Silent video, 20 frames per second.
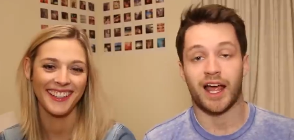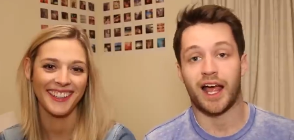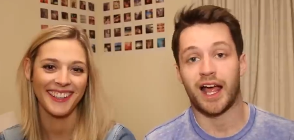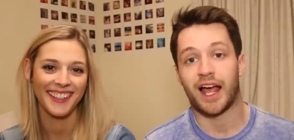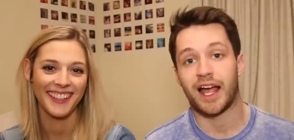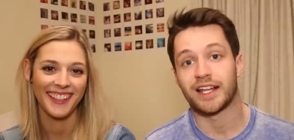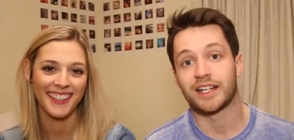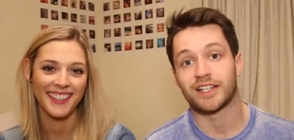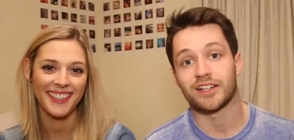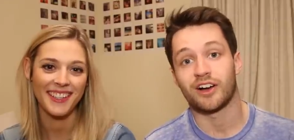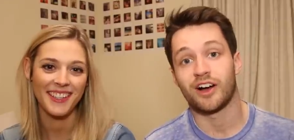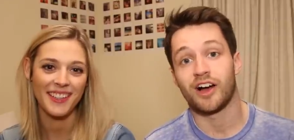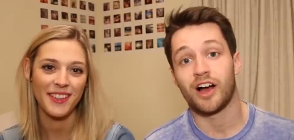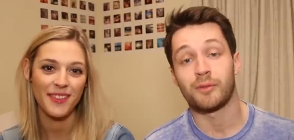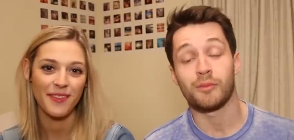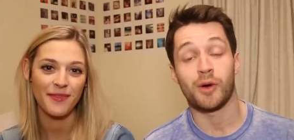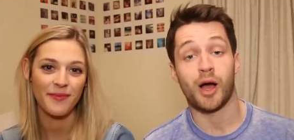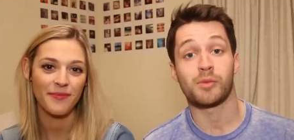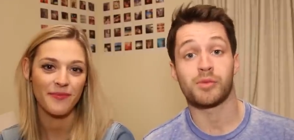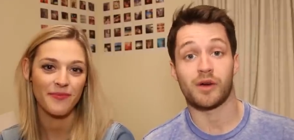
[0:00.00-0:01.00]
Speaker 1: And I, uh,
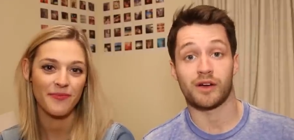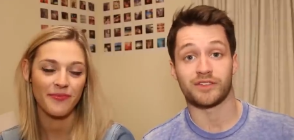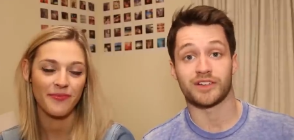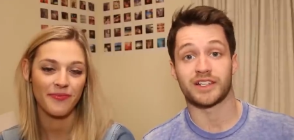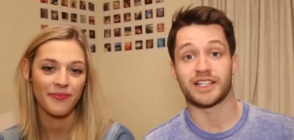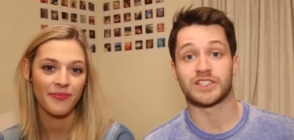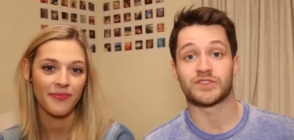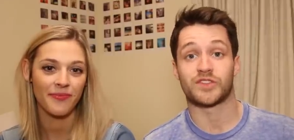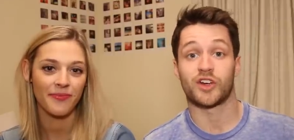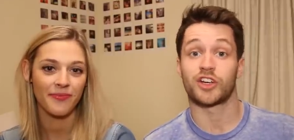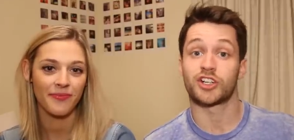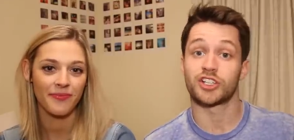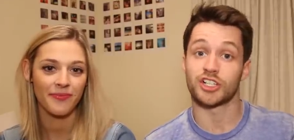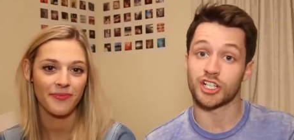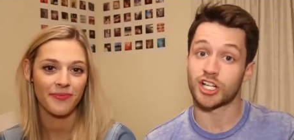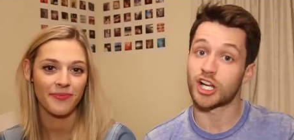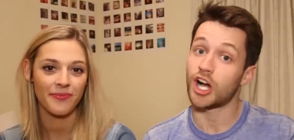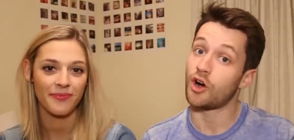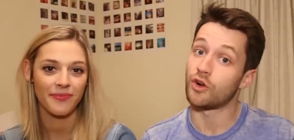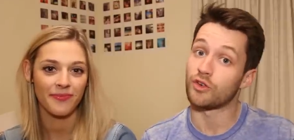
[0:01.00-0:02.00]
my brother is very good
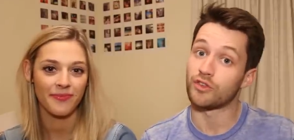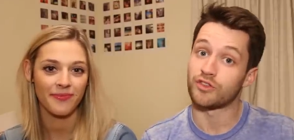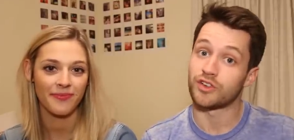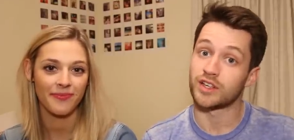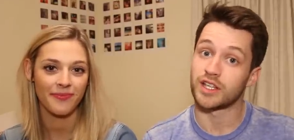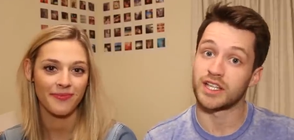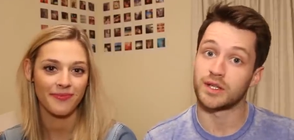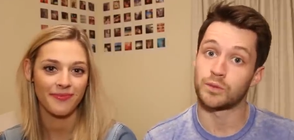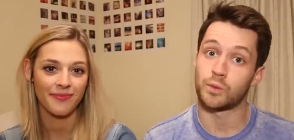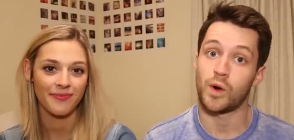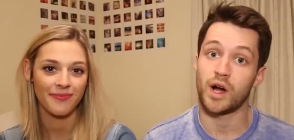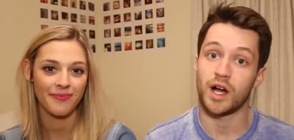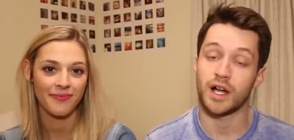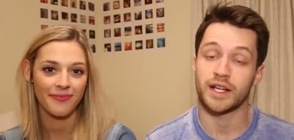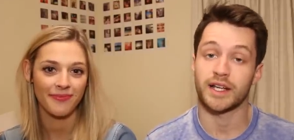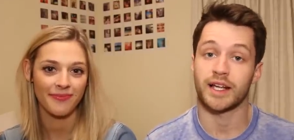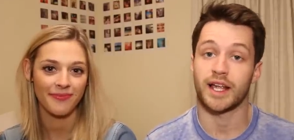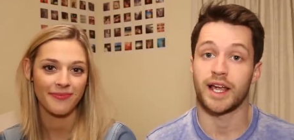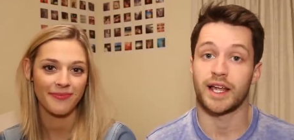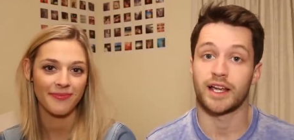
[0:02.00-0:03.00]
at golf. He
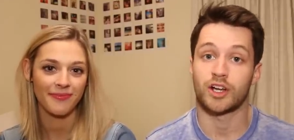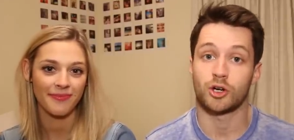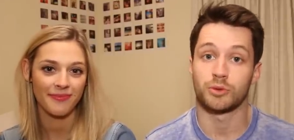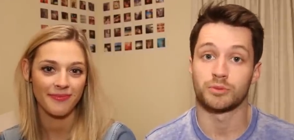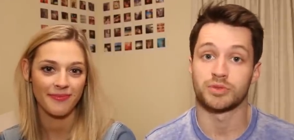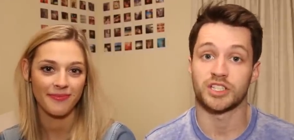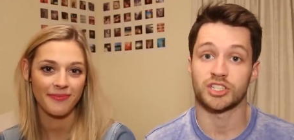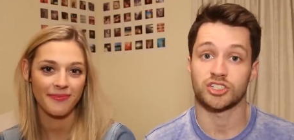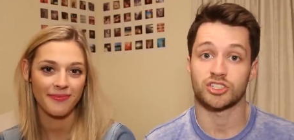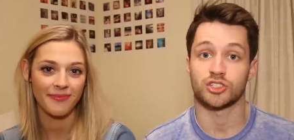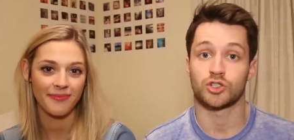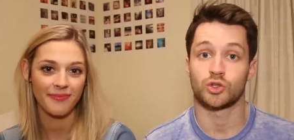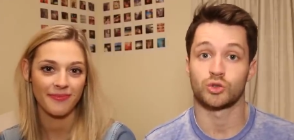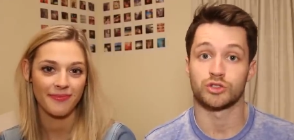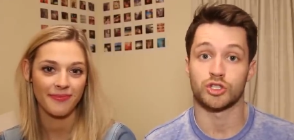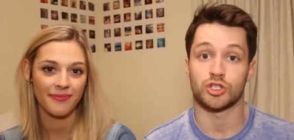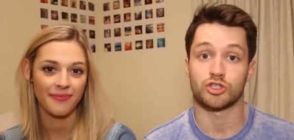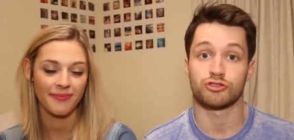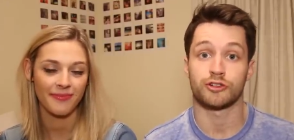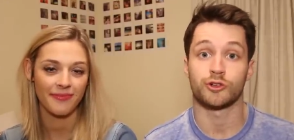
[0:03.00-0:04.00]
won a competition called
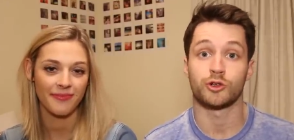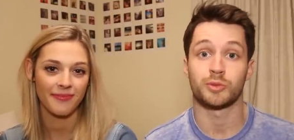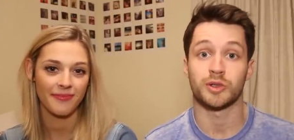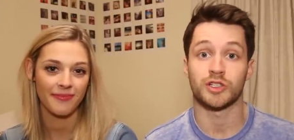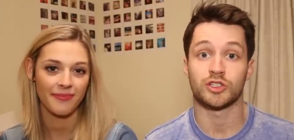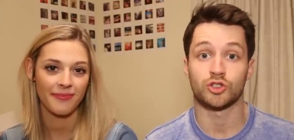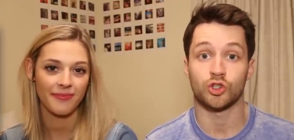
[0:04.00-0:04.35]
the Trilby